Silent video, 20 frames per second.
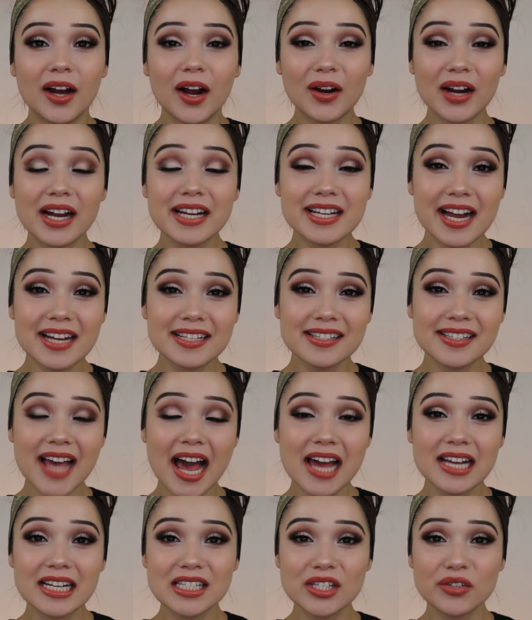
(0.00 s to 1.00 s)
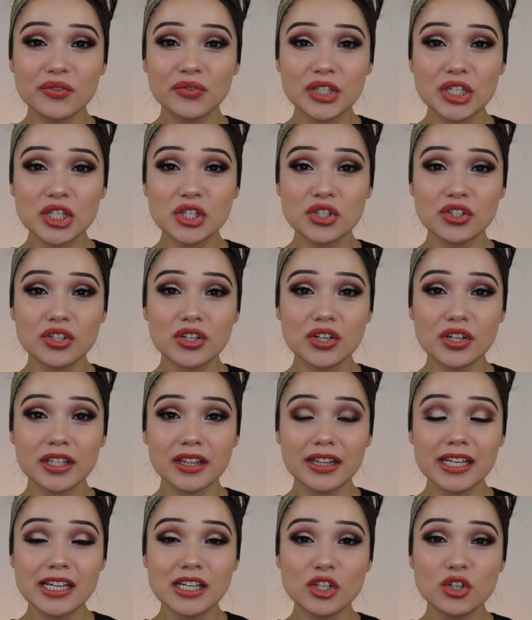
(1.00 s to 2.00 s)
Alright guys, that is a finished look.
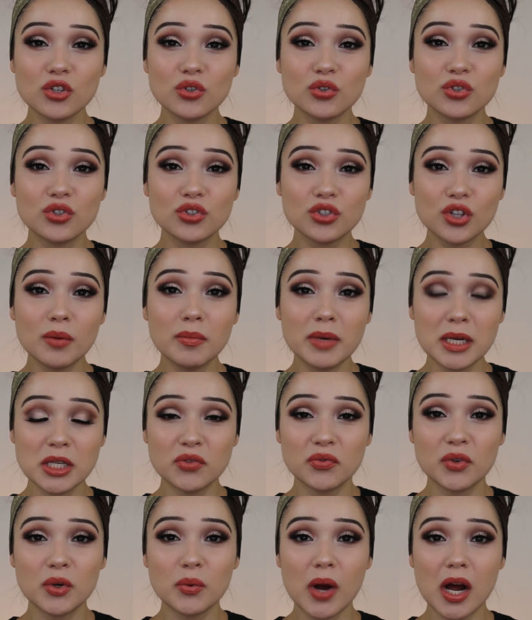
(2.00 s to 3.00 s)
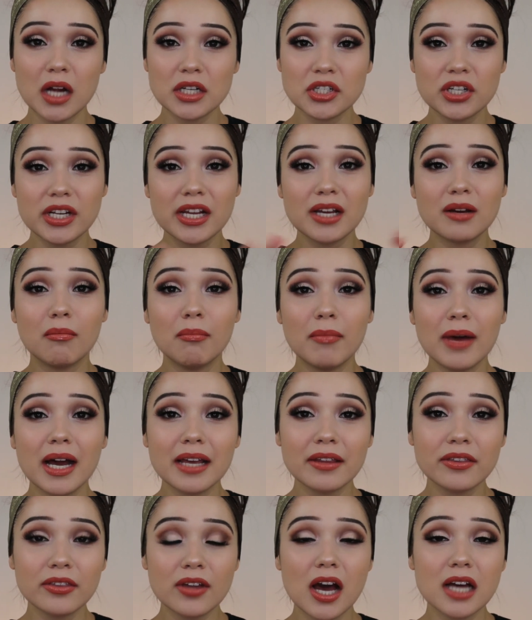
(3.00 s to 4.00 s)
Thank you so much for watching. My
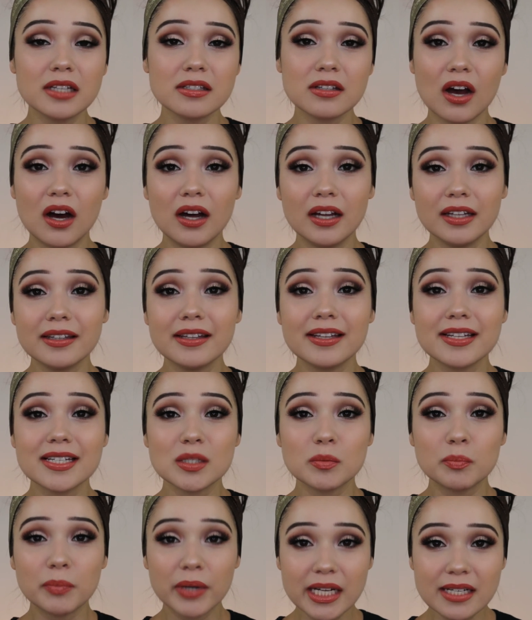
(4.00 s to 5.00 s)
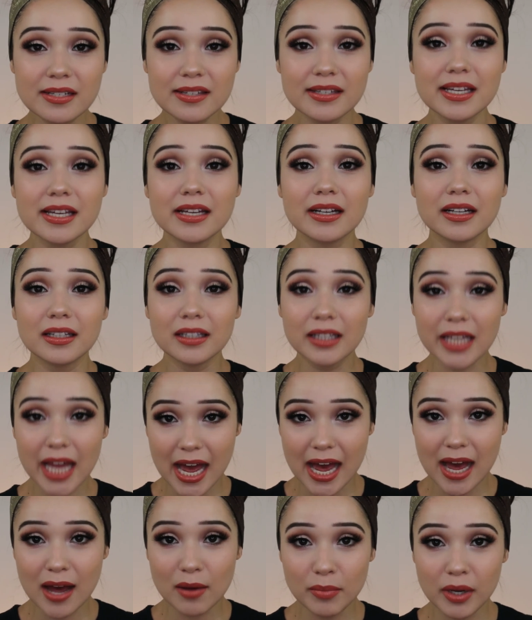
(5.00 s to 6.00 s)
thoughts on this Pixie
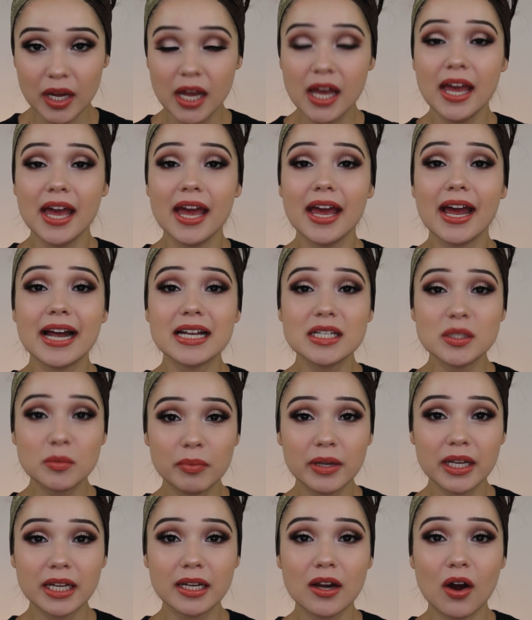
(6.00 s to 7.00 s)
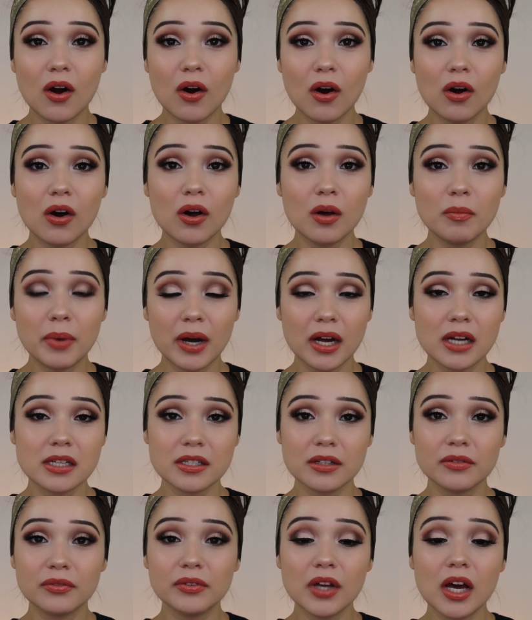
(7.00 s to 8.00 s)
collab has been all
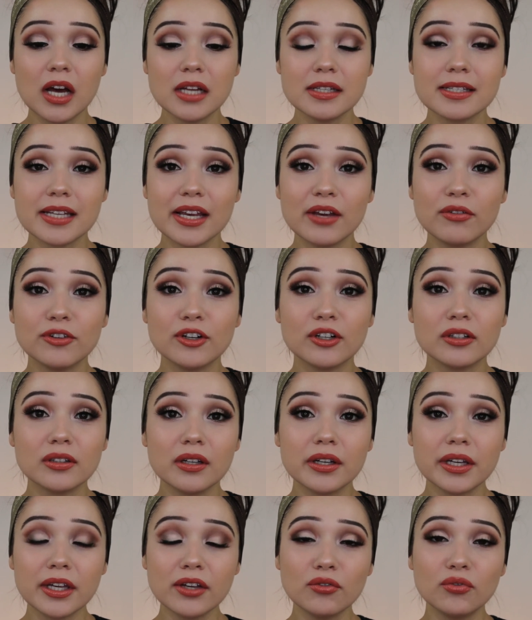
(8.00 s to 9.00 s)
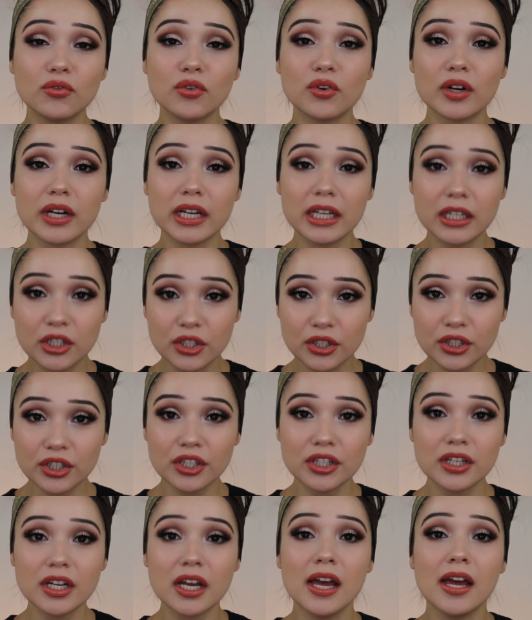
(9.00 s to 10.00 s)
positive thoughts. If you're looking for a
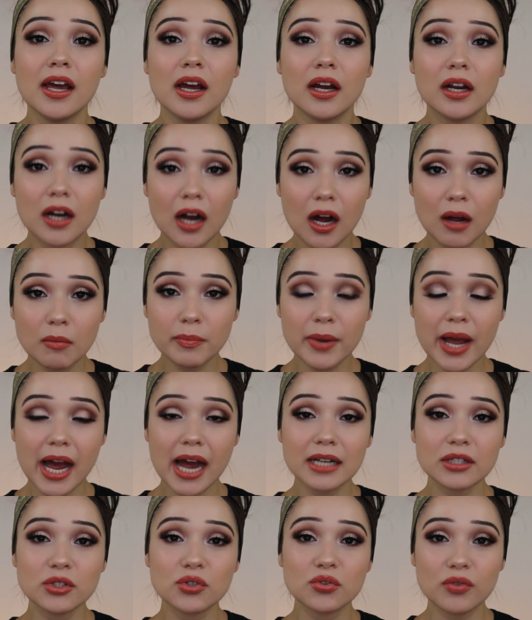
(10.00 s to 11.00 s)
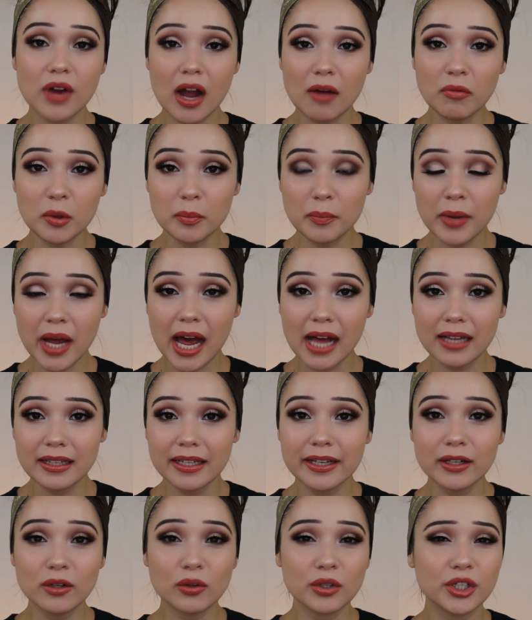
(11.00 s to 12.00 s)
good compact travel
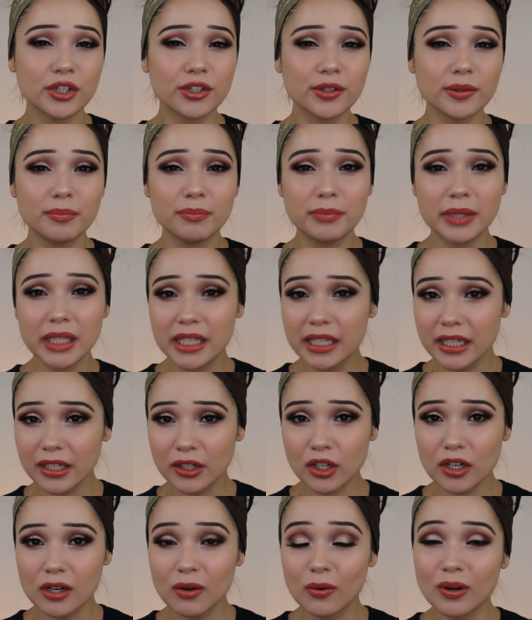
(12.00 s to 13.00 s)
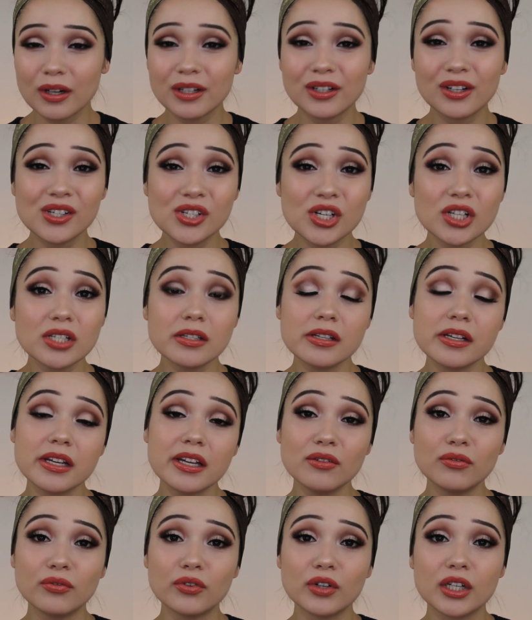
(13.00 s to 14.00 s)
palette, or you're a beginner, or you're just
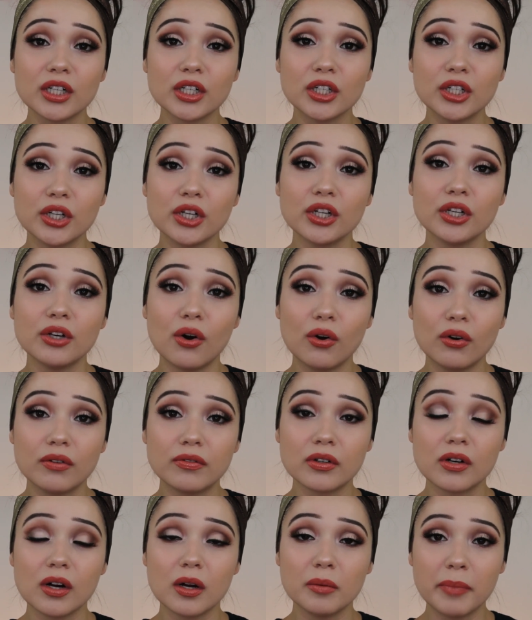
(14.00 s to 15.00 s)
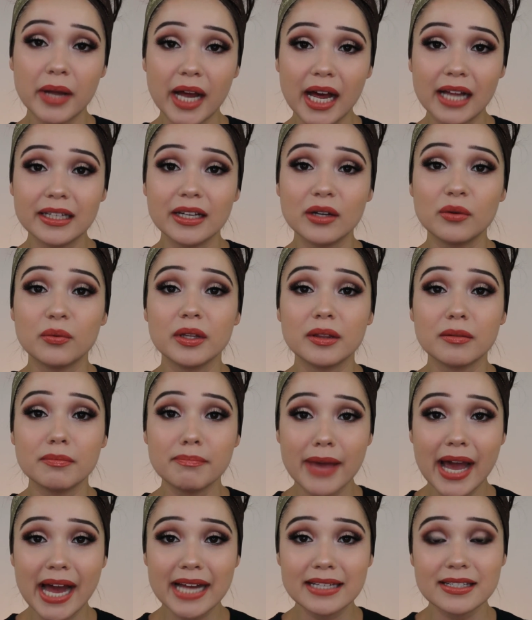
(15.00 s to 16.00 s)
looking for a good overall palette with
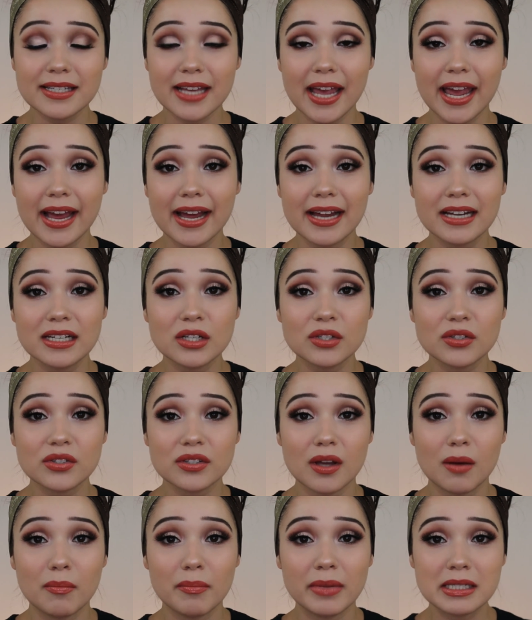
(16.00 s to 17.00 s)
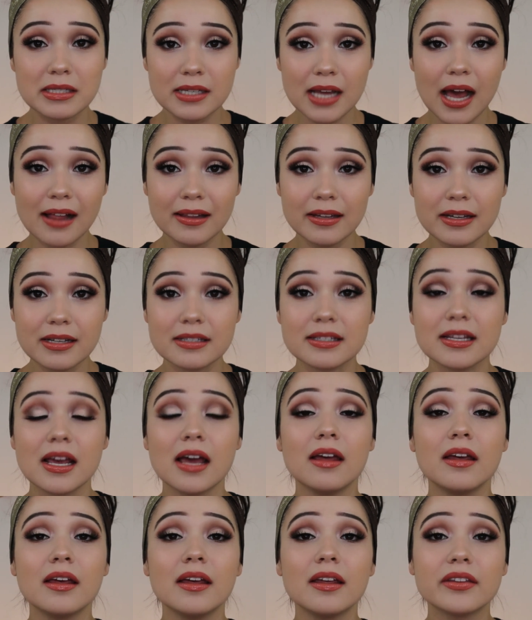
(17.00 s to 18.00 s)
mattes and some metallics,
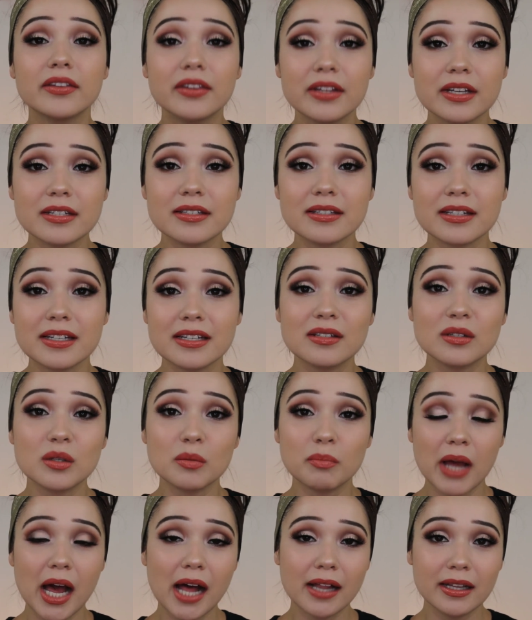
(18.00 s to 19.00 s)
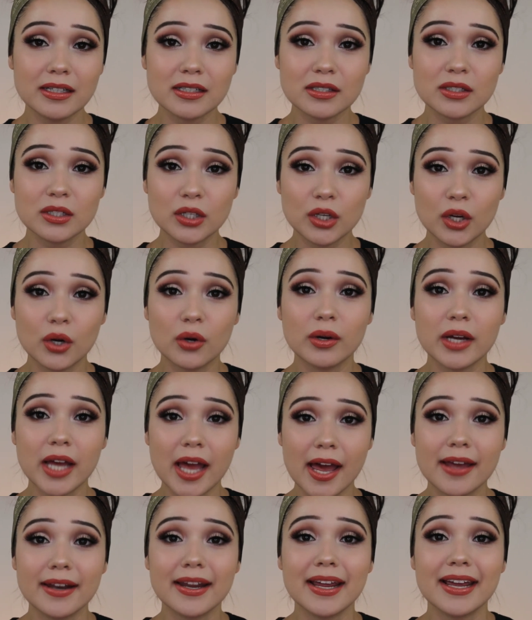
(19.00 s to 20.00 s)
this is a palette to go
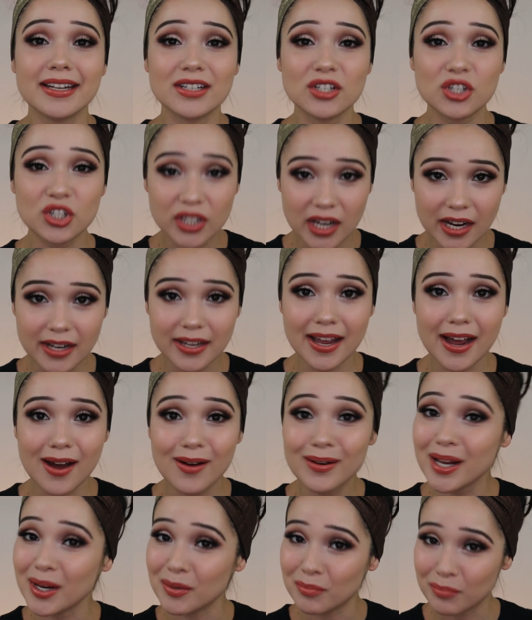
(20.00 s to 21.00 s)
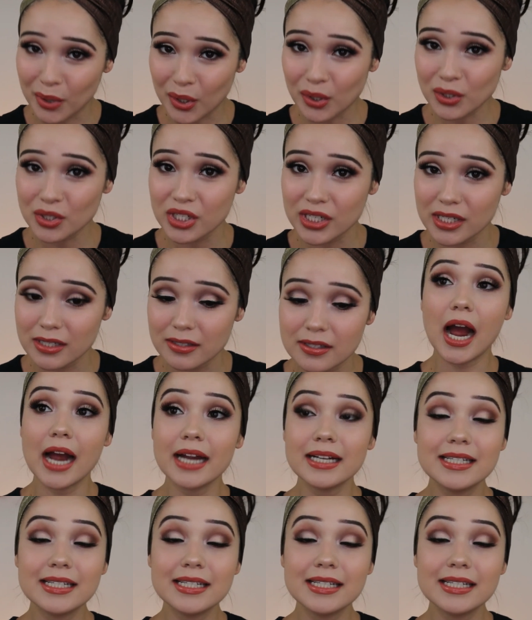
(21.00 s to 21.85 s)
ahead and check out and purchase. I